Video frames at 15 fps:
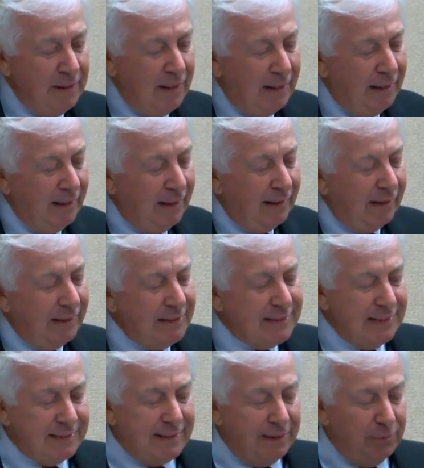he
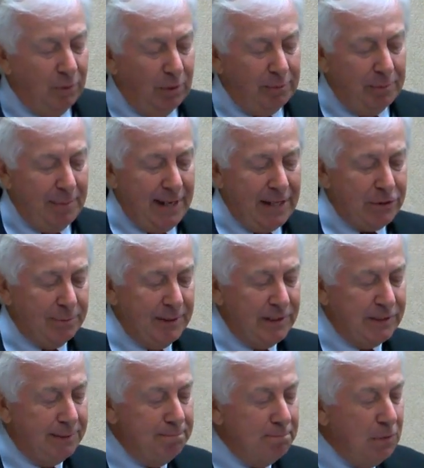says that enrollment management
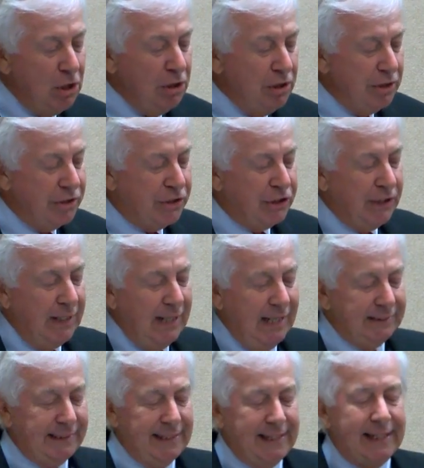has emerged
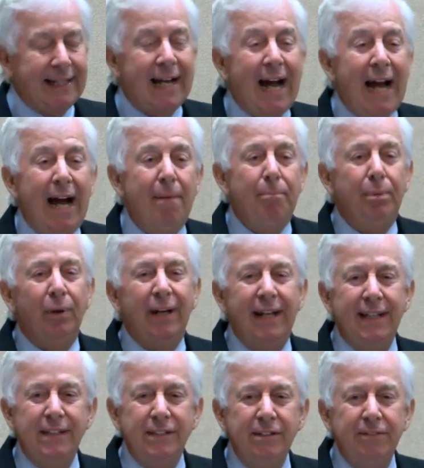as a
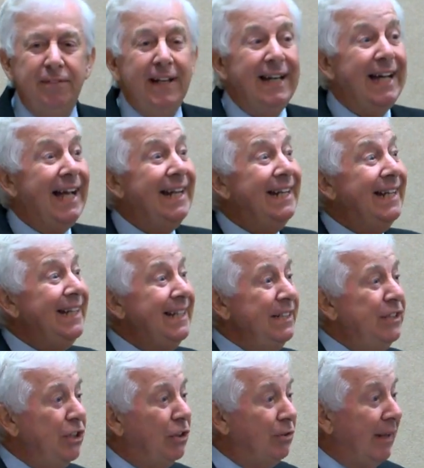comprehensive and
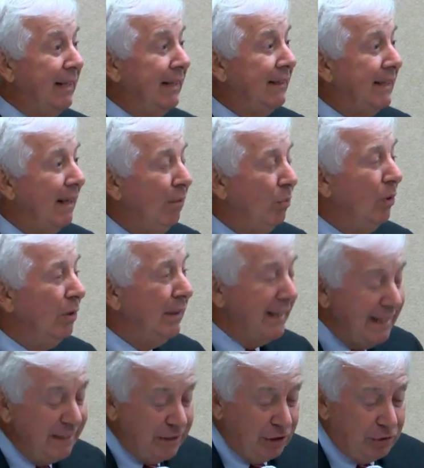integrated, that word
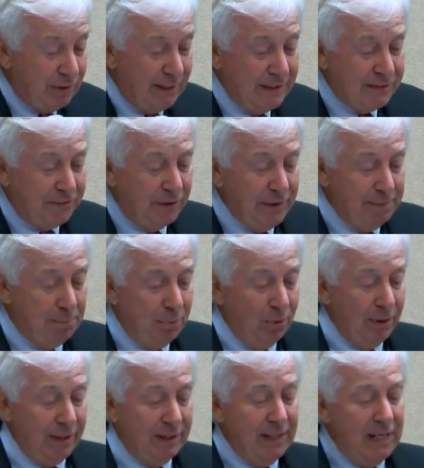integrated is very
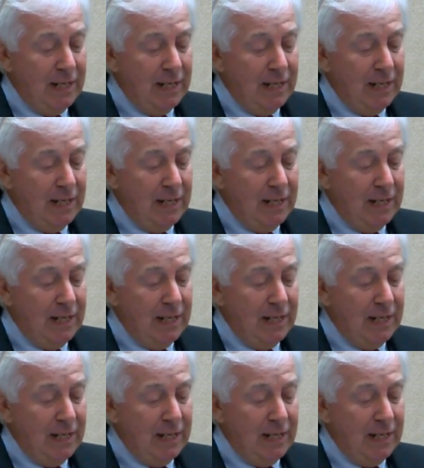important,